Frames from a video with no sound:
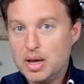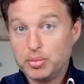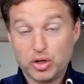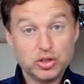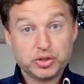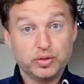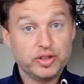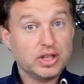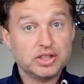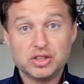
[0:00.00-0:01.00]
But also, if
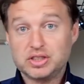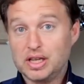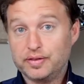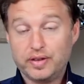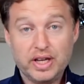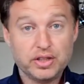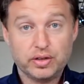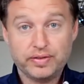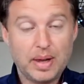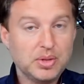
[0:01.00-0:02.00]
you'd like to tell a friend or
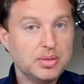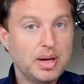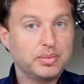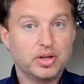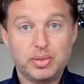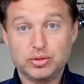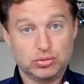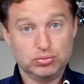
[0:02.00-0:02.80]
a family member about